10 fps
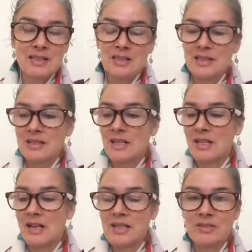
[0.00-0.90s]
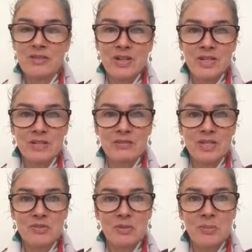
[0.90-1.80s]
This is the last verse of
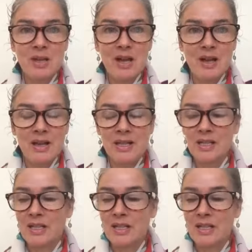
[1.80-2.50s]
his reply